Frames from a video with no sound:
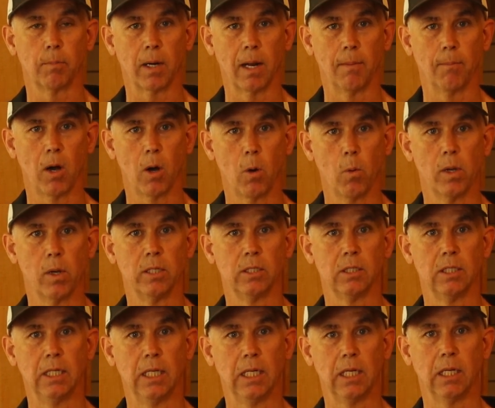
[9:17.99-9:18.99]
But I'm
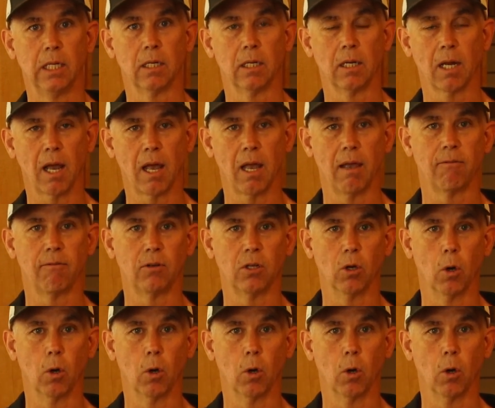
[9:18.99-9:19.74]
always needing a knife